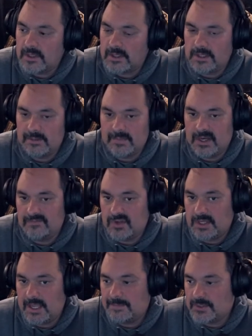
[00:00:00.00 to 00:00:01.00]
Uh, but if
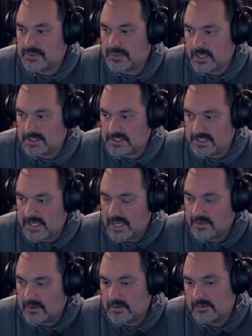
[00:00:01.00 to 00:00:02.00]
you keep the truck
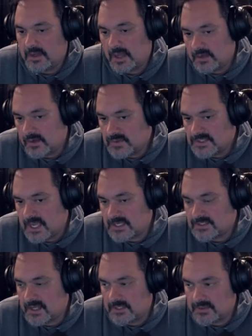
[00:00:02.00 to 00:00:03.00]
together, a
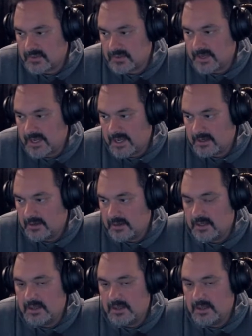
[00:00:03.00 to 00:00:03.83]
gooseneck's not too bad.